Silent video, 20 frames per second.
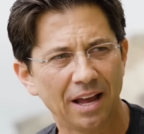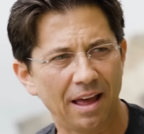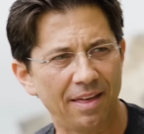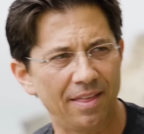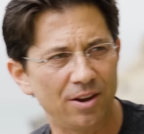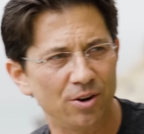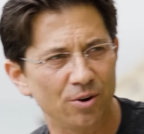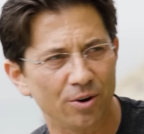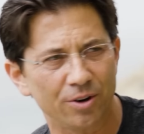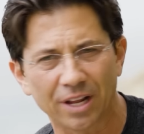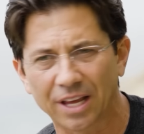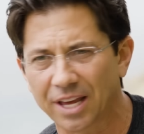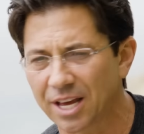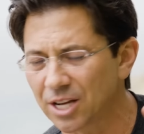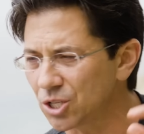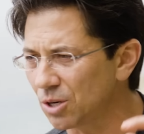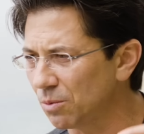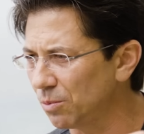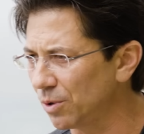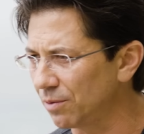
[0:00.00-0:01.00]
And then you're in the
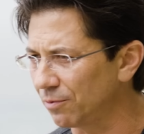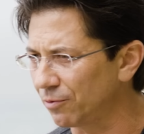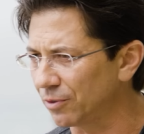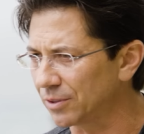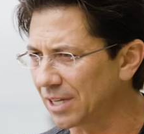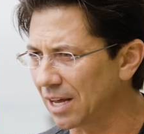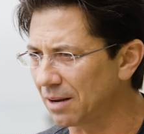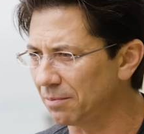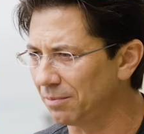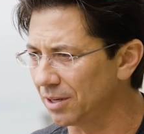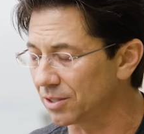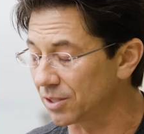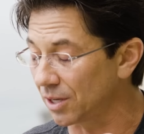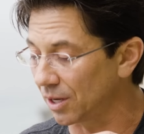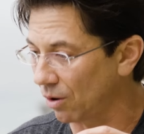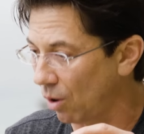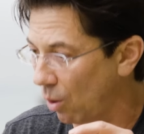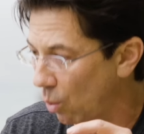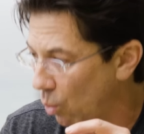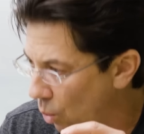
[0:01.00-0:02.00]
kitchen with them for ten minutes,
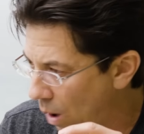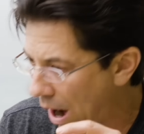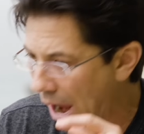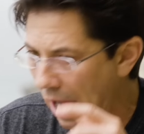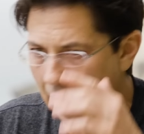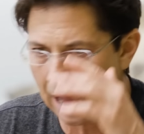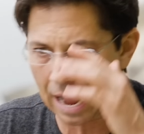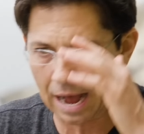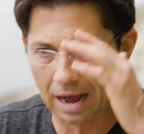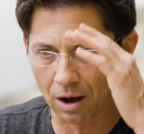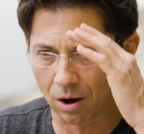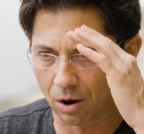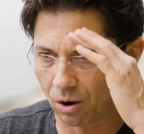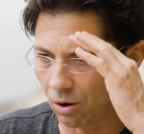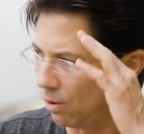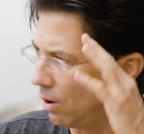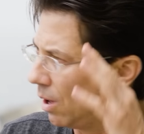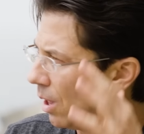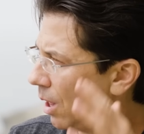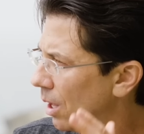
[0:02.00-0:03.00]
like,
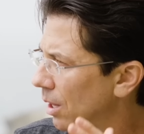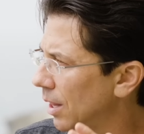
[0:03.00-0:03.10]
wow.